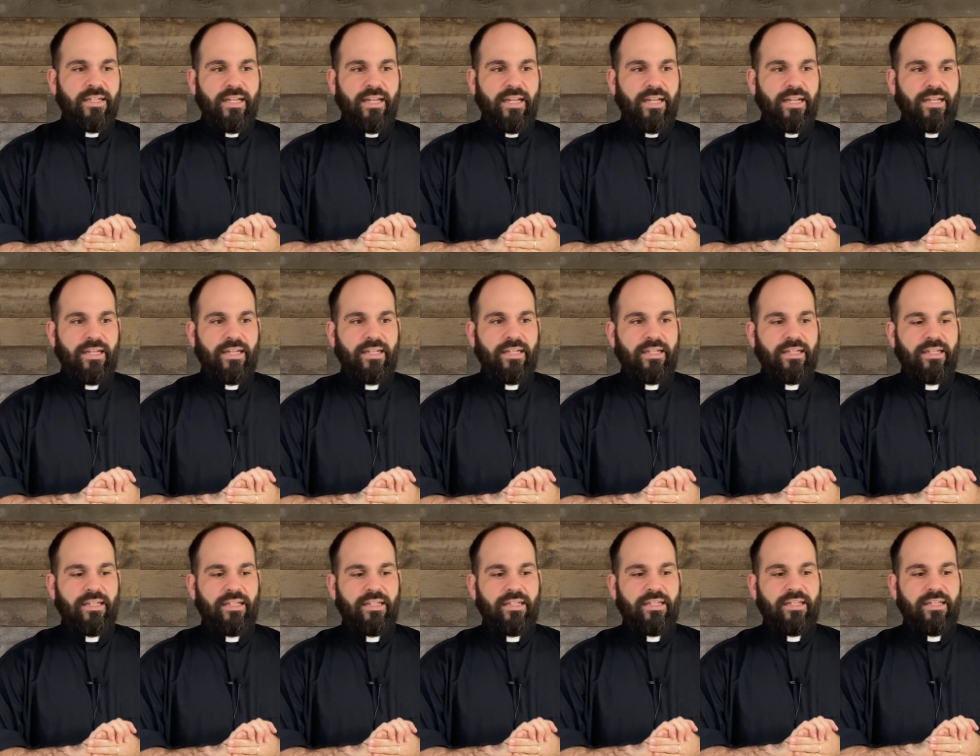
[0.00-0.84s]

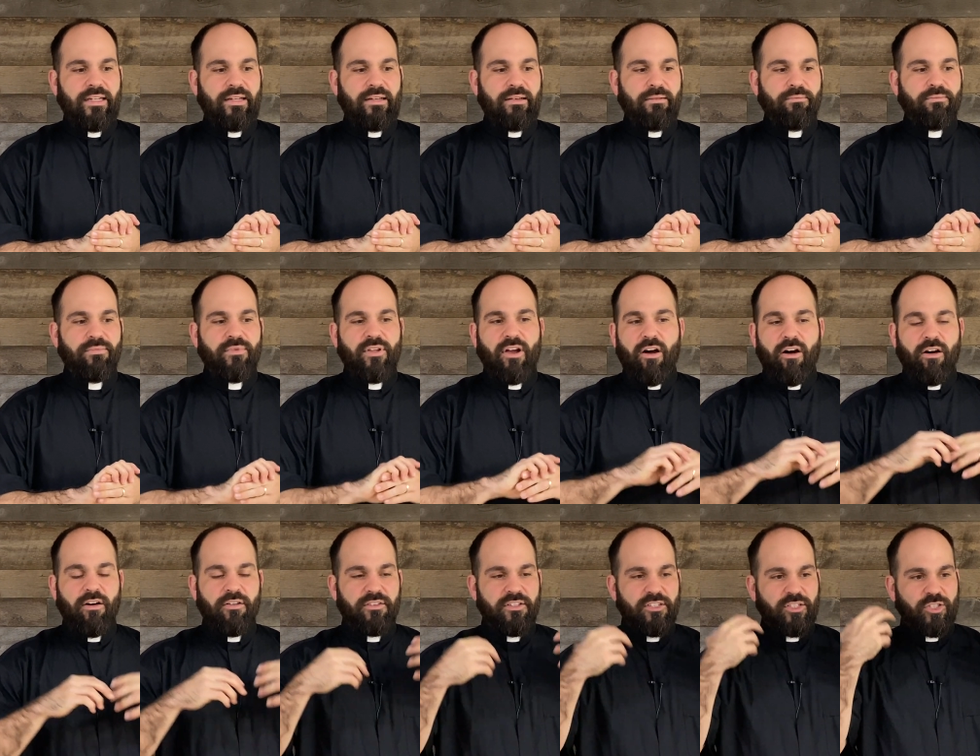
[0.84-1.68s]
And
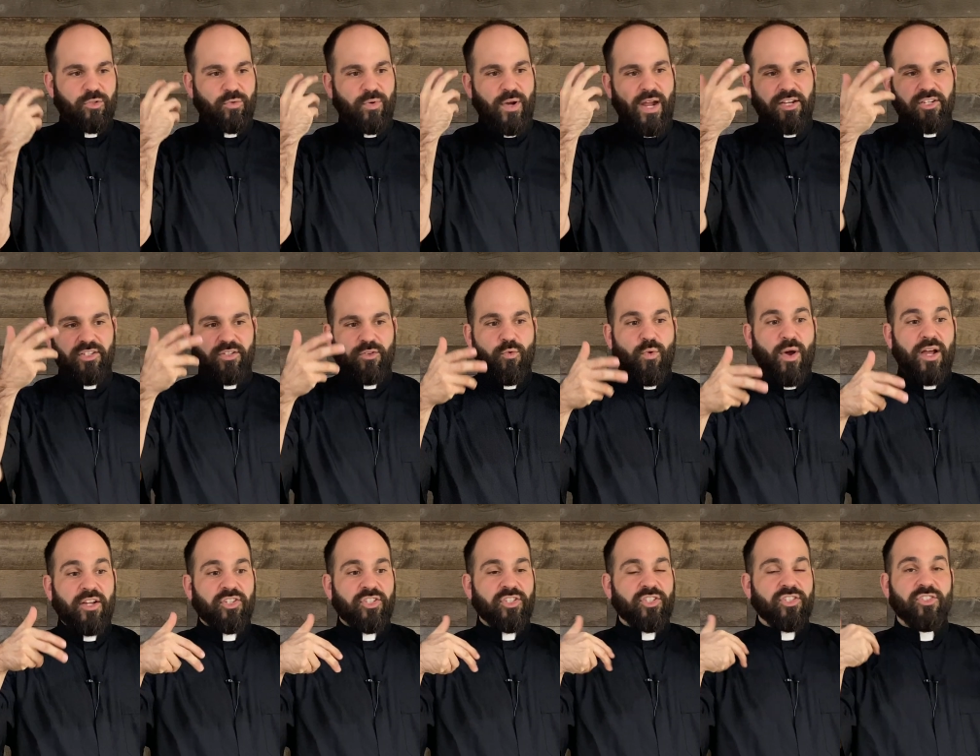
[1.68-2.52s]
all these
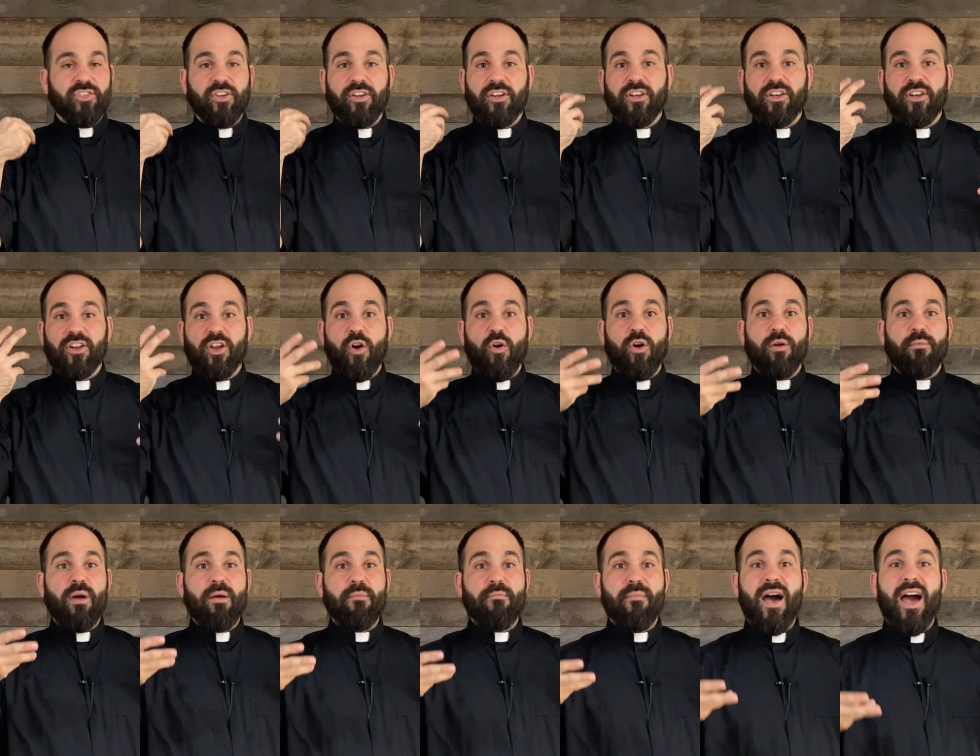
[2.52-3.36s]
questions started to go in
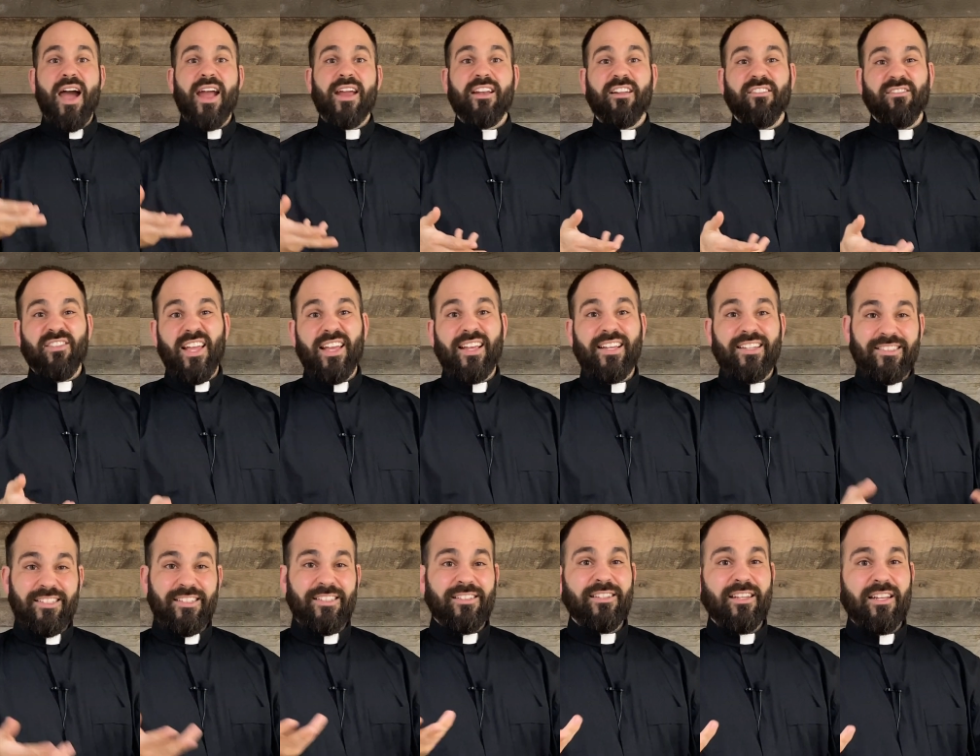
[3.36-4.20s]
my mind of like,
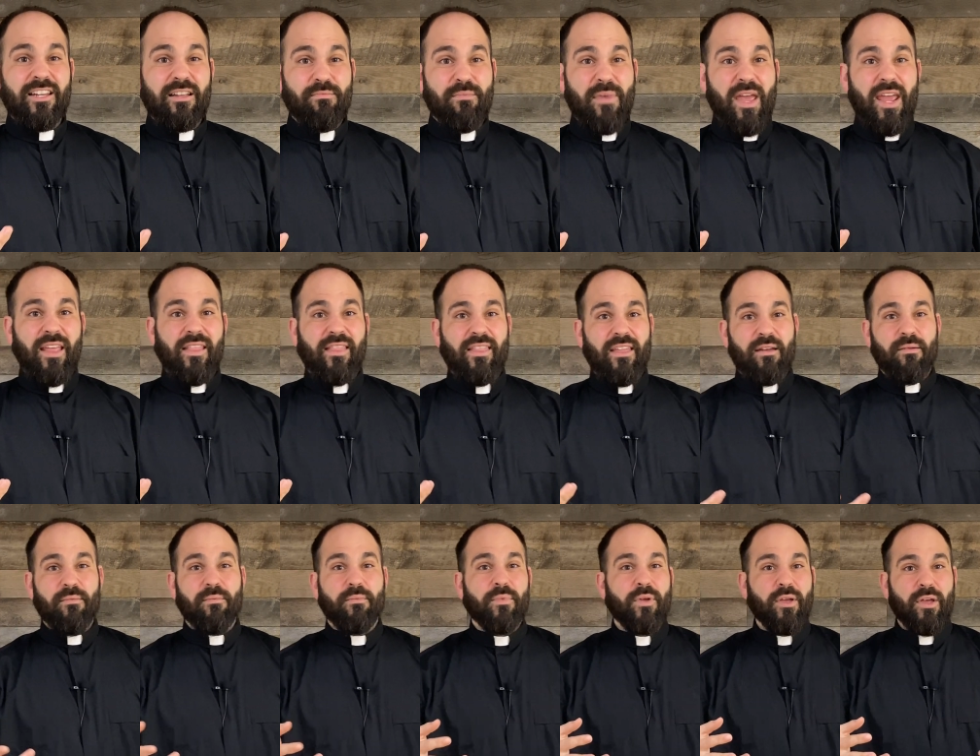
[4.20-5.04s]
is this going to make
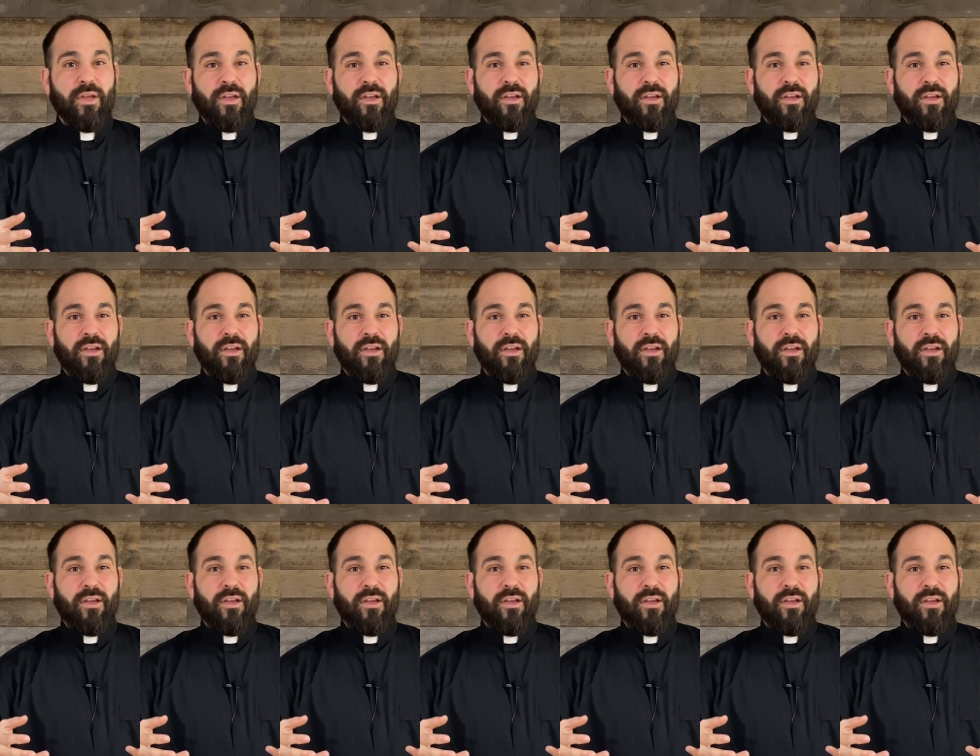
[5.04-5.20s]
them